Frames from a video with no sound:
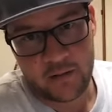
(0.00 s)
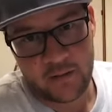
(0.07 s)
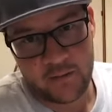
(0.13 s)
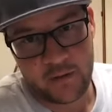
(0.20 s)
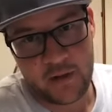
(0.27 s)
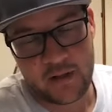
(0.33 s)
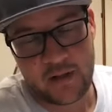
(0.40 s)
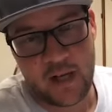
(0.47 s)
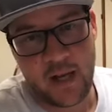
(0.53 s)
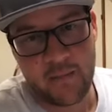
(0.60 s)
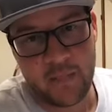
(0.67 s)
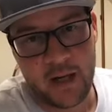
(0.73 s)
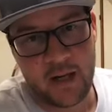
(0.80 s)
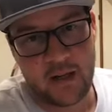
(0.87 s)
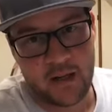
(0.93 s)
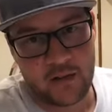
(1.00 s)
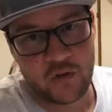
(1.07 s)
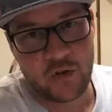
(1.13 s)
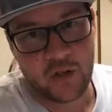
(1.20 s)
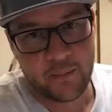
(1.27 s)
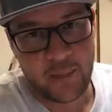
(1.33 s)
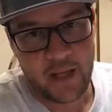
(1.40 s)
for the same money that
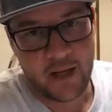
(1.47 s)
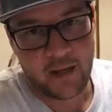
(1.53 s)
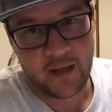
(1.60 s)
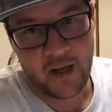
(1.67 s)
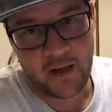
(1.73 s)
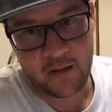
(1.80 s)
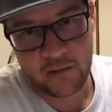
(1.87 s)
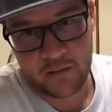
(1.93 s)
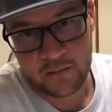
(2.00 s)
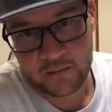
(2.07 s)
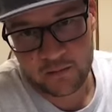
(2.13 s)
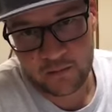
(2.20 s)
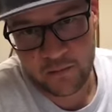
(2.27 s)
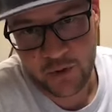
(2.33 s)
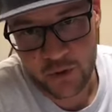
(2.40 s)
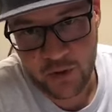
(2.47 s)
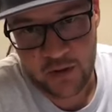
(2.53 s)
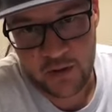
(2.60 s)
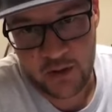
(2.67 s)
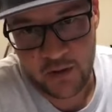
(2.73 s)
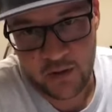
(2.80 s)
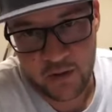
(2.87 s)
you are paying now for
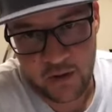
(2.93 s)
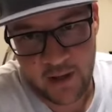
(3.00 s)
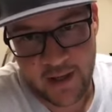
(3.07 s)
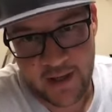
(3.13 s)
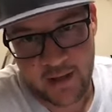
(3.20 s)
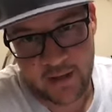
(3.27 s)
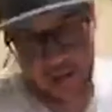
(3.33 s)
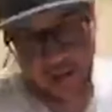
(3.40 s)
just the Euro A?